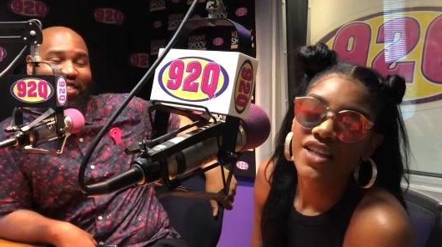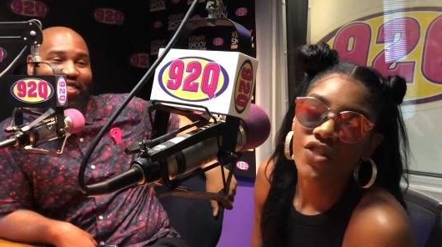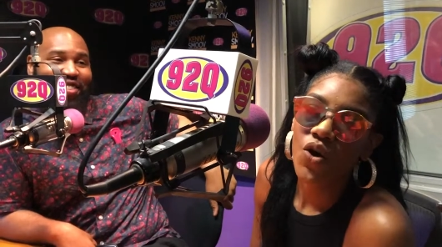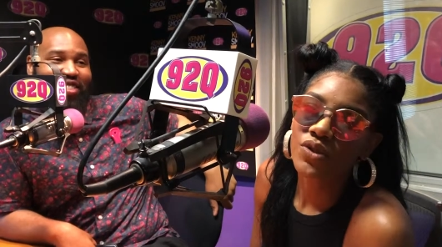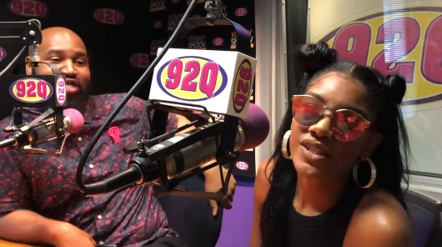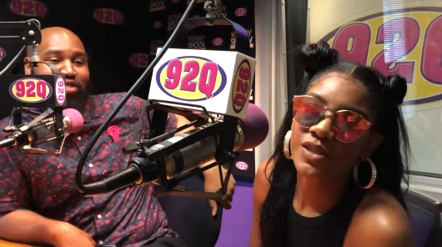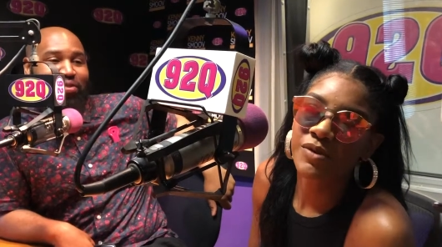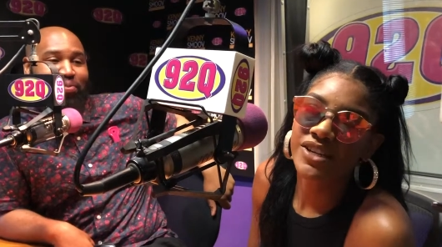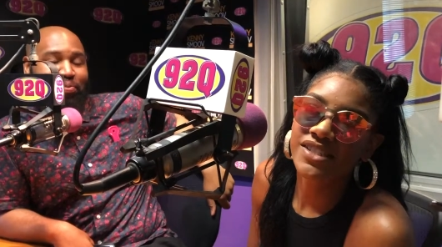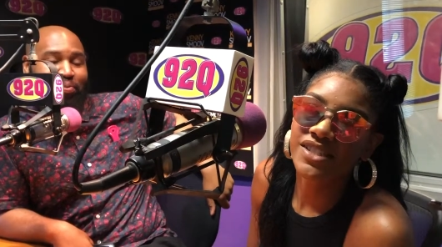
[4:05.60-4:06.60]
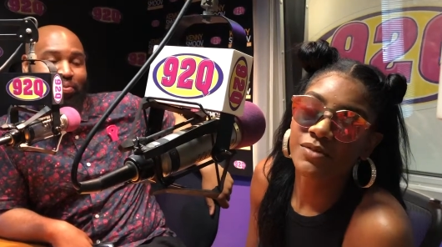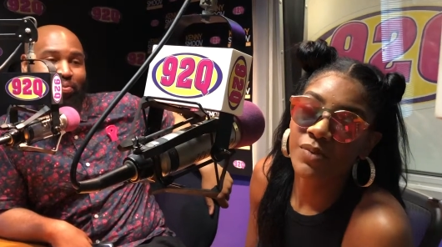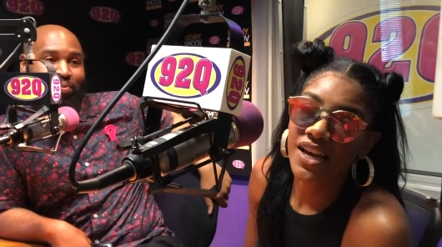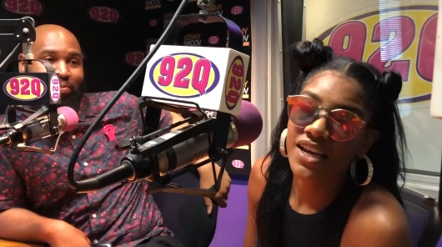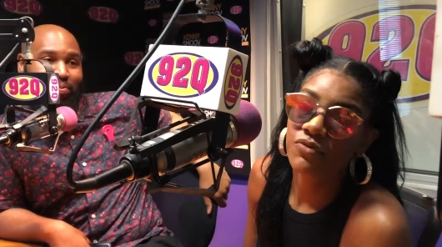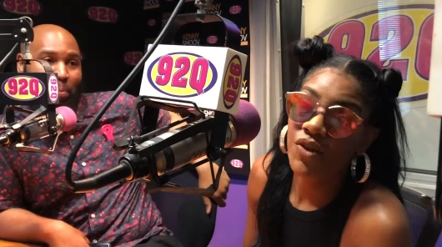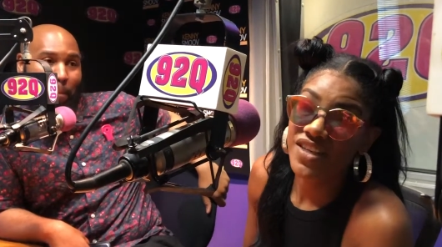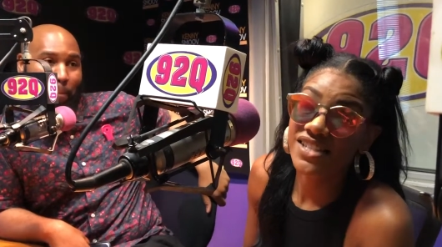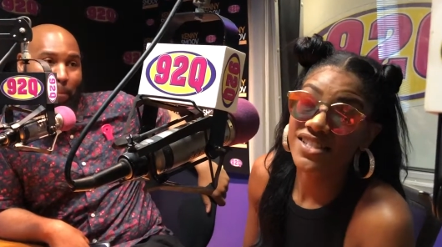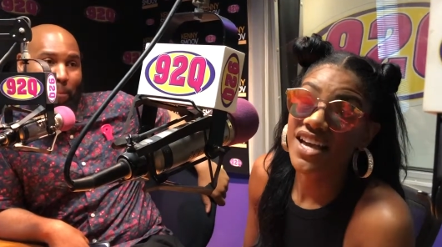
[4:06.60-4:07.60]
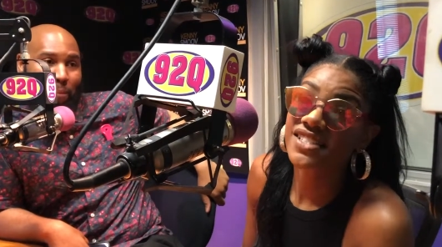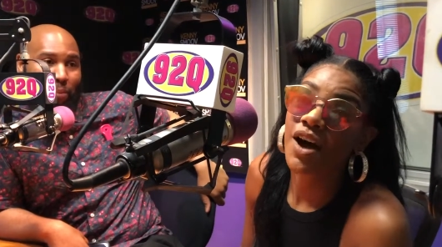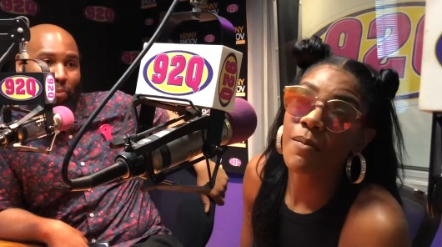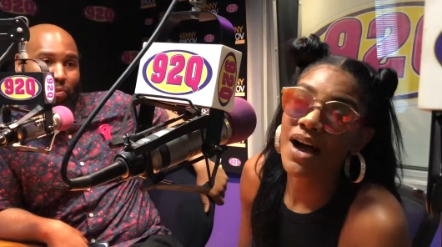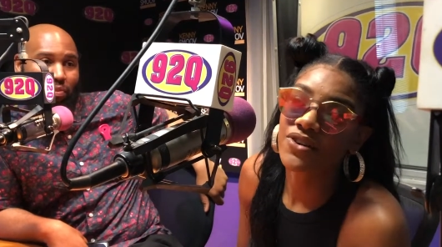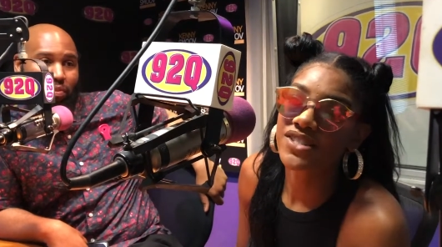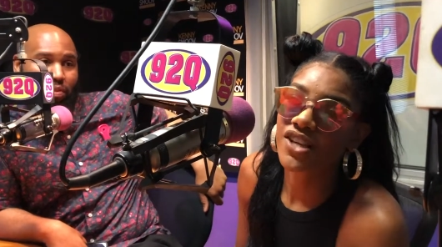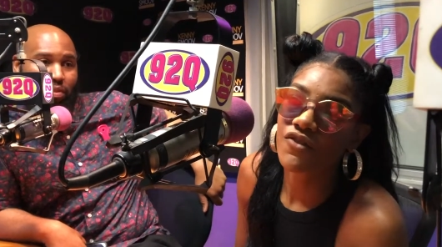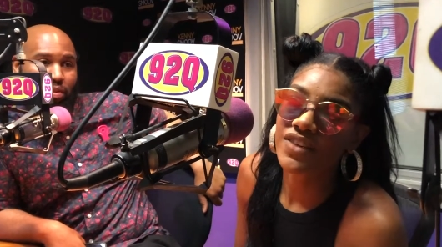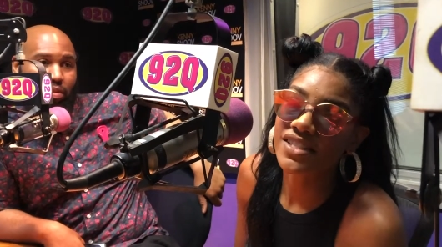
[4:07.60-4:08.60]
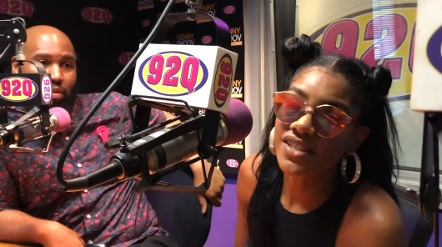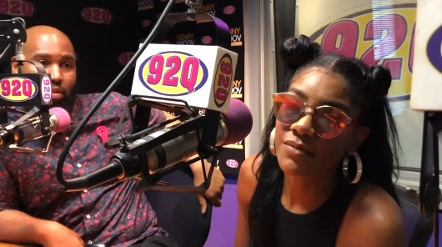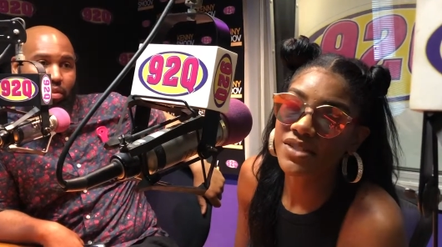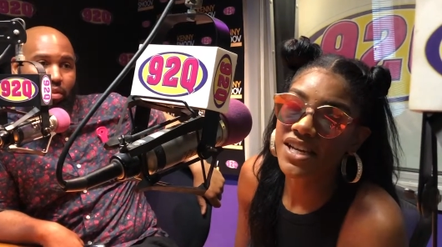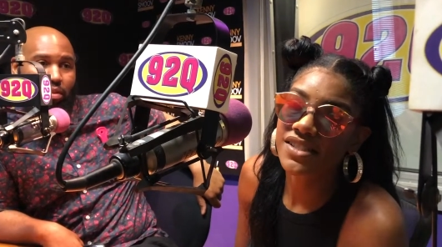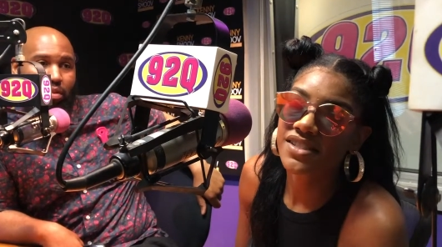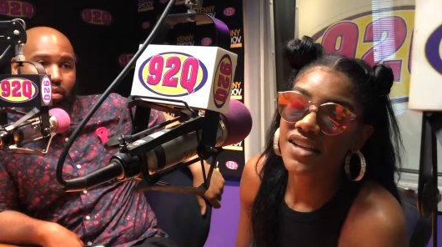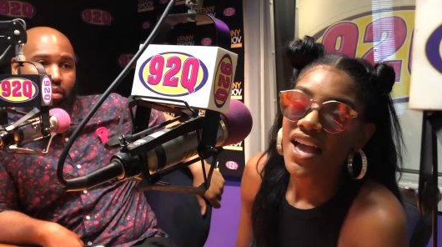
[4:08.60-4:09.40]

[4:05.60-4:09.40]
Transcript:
Speaker 1: the whole experience has been what they said about self acceptance